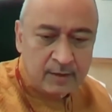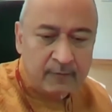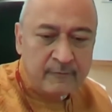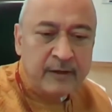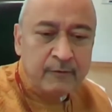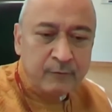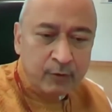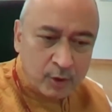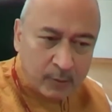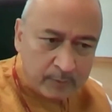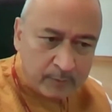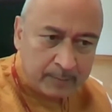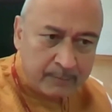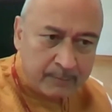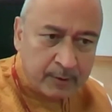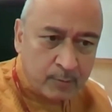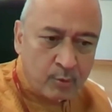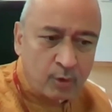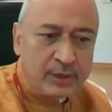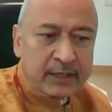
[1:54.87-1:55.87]
we would be
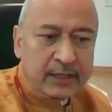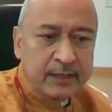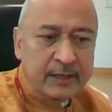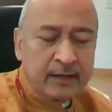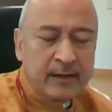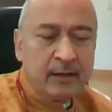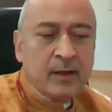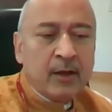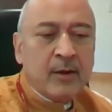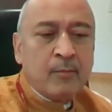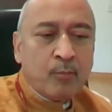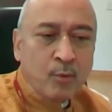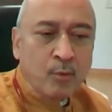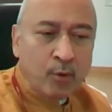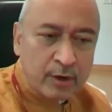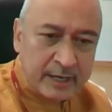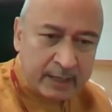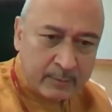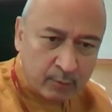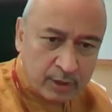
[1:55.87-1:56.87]
promoting
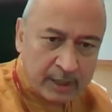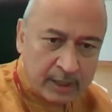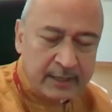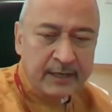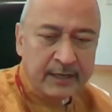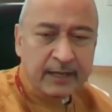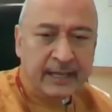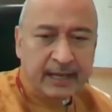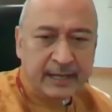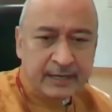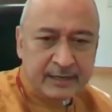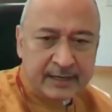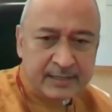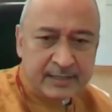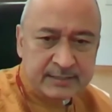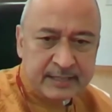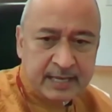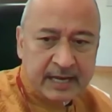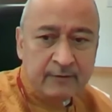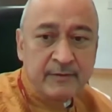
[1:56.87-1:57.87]
more and more Indian
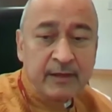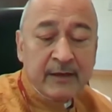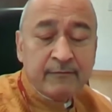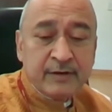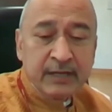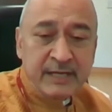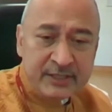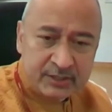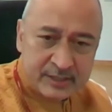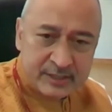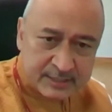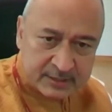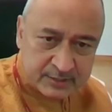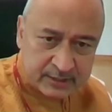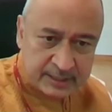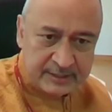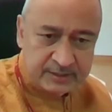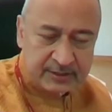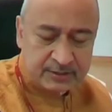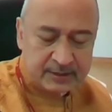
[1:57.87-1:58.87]
carriers and we have reached a
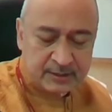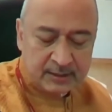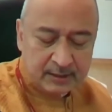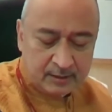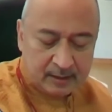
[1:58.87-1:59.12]
stage